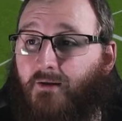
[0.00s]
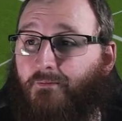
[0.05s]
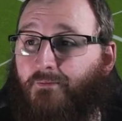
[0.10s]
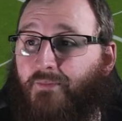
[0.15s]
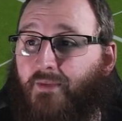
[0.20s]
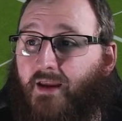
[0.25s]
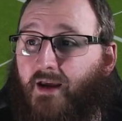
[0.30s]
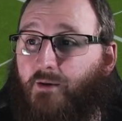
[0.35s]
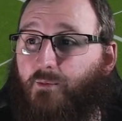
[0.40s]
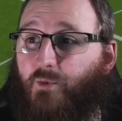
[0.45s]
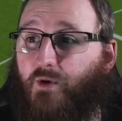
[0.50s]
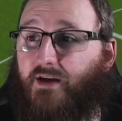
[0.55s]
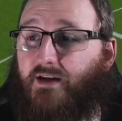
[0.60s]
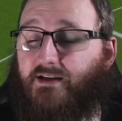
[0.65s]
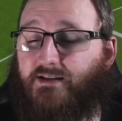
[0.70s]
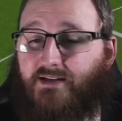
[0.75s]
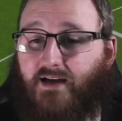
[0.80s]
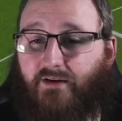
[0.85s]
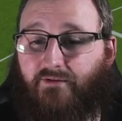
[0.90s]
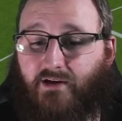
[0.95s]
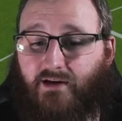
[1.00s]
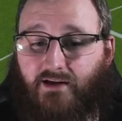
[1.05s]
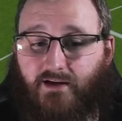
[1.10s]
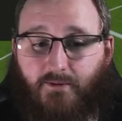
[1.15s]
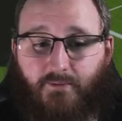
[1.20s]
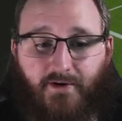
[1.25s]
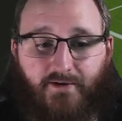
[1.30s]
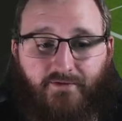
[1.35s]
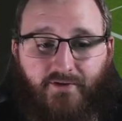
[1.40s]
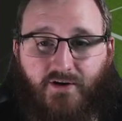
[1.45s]
And we need to have a little
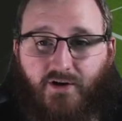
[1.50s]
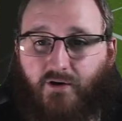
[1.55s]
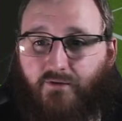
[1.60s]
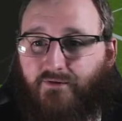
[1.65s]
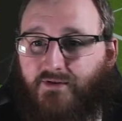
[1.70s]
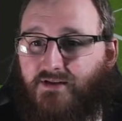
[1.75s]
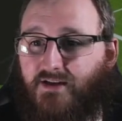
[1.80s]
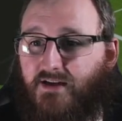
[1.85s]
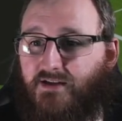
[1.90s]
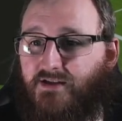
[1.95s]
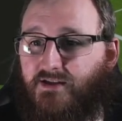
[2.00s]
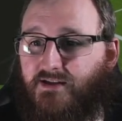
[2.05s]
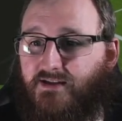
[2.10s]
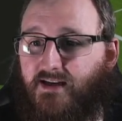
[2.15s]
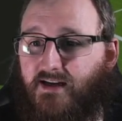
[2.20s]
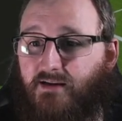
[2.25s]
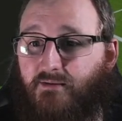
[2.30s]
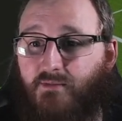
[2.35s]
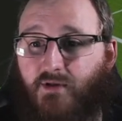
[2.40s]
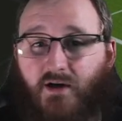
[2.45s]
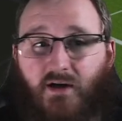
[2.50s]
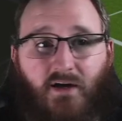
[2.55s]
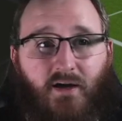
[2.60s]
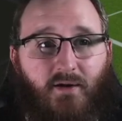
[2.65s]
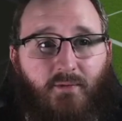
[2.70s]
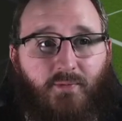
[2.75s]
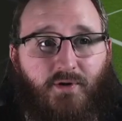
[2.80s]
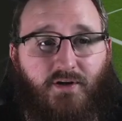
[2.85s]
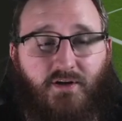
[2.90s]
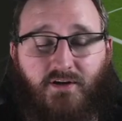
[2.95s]
bit of a conversation, team,
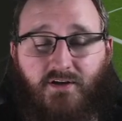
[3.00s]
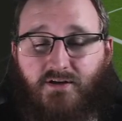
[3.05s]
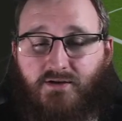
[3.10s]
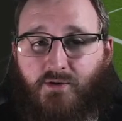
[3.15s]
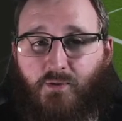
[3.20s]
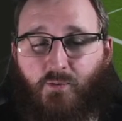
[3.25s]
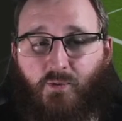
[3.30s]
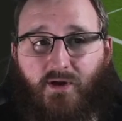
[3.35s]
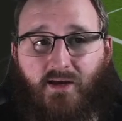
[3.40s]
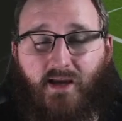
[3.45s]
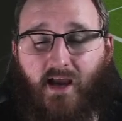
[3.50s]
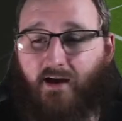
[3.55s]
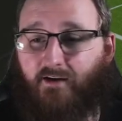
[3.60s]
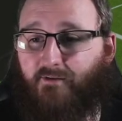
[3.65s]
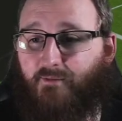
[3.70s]
because we have